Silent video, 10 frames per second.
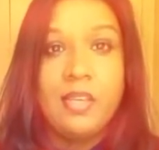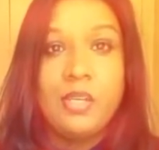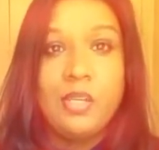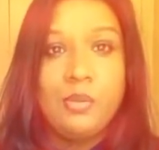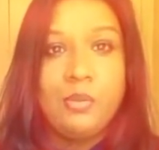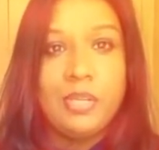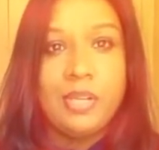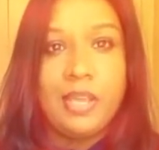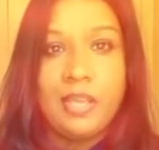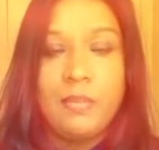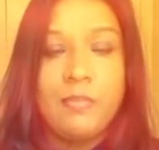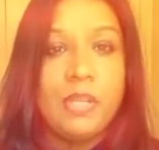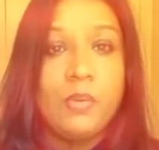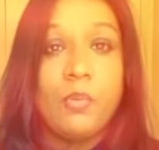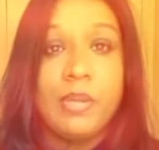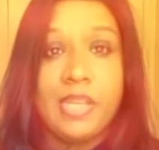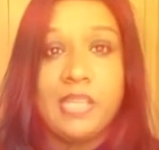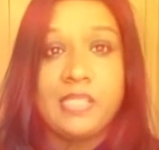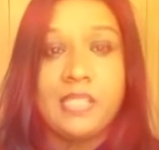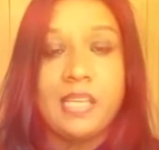you could help in
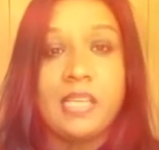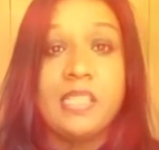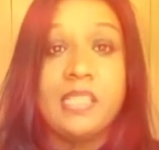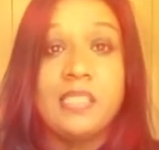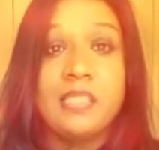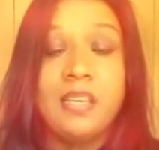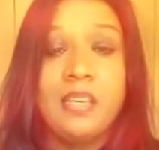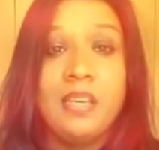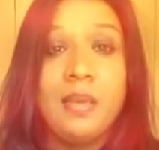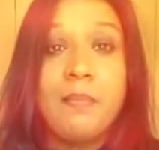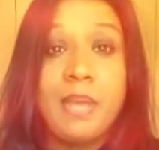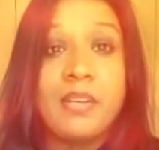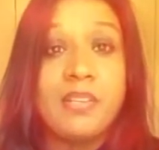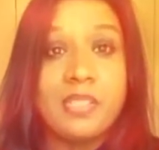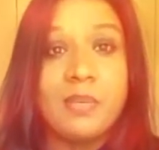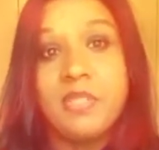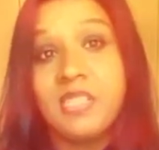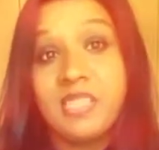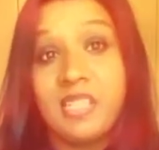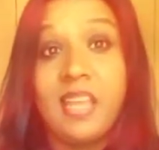ways that can better
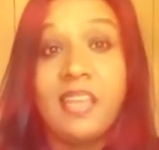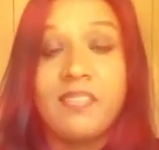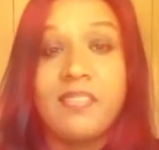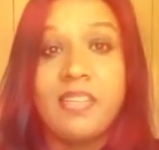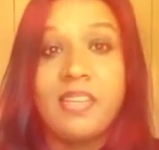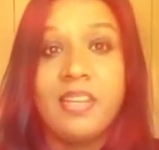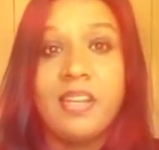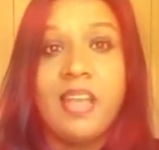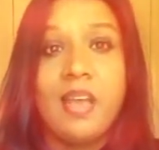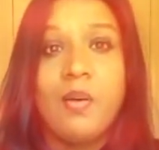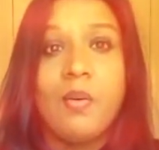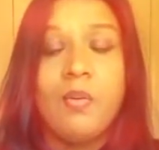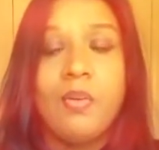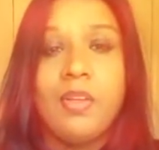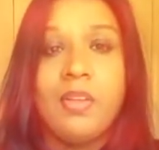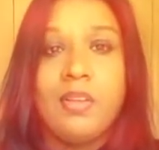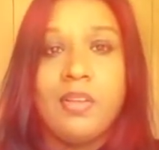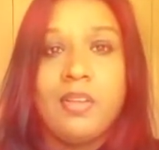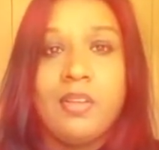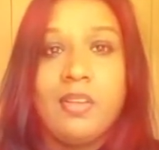someone's life. Now,
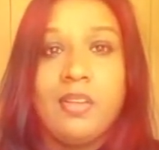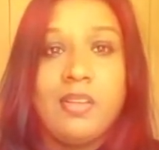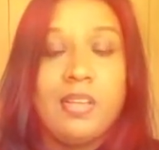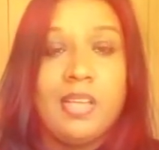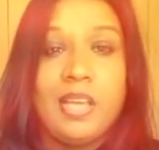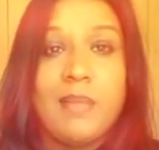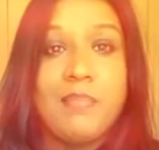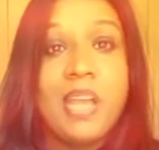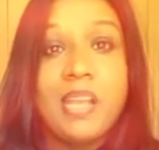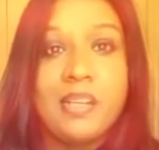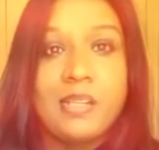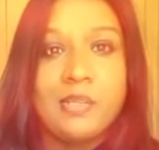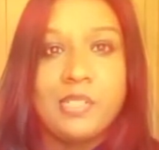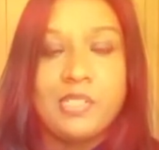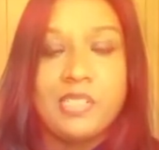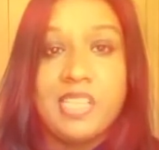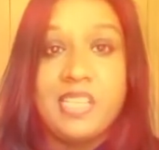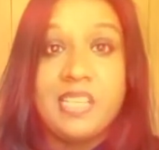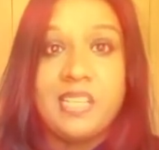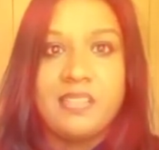I'm not going to go into
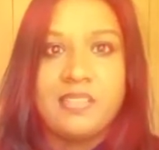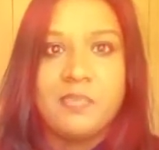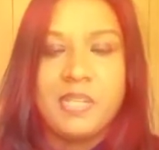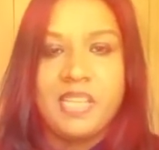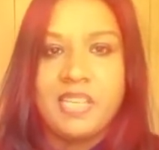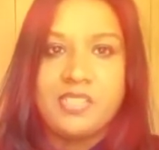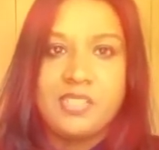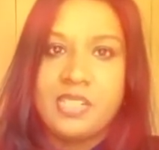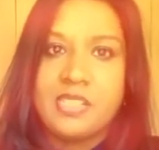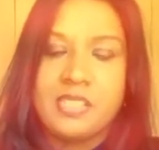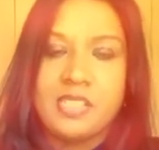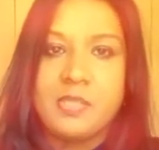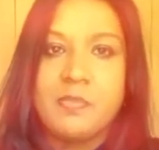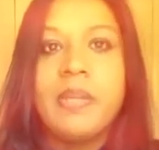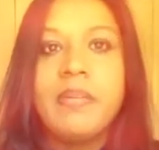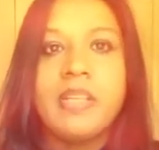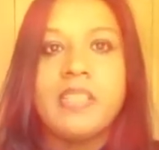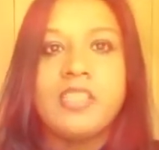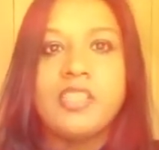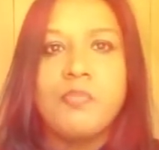details, but yesterday's
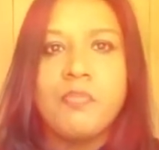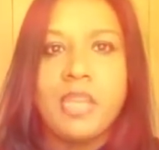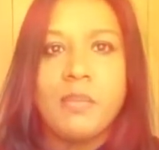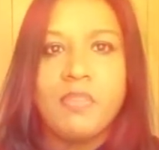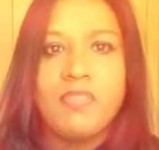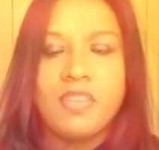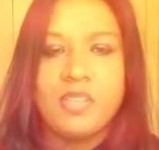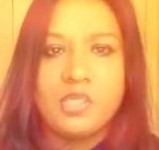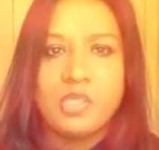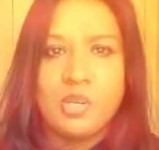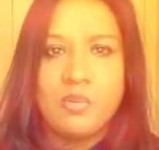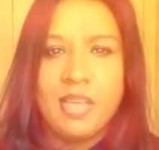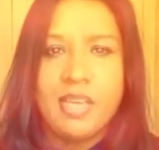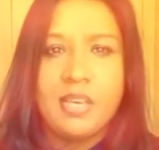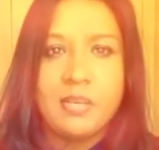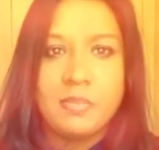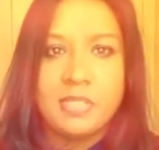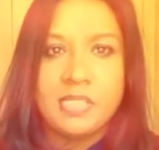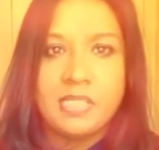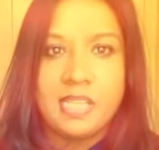experience just made me feel so
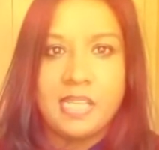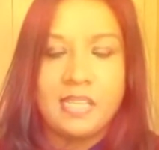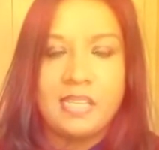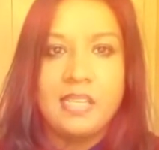helpless. Like,